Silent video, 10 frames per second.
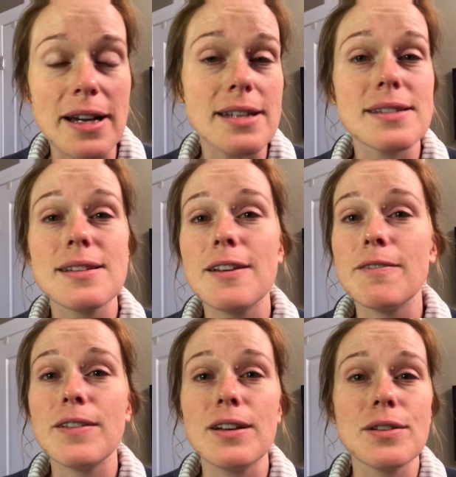My
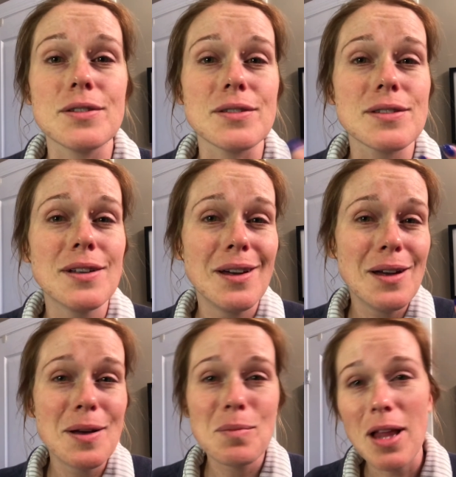skin feels
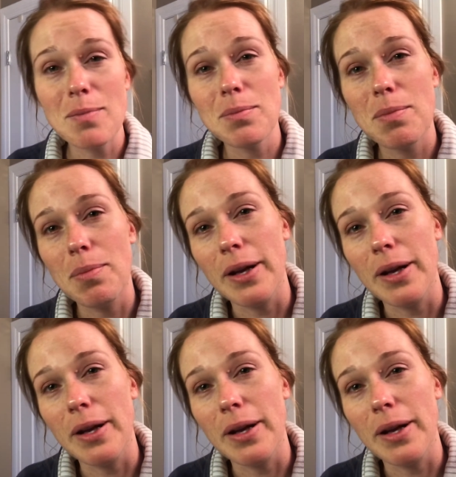plump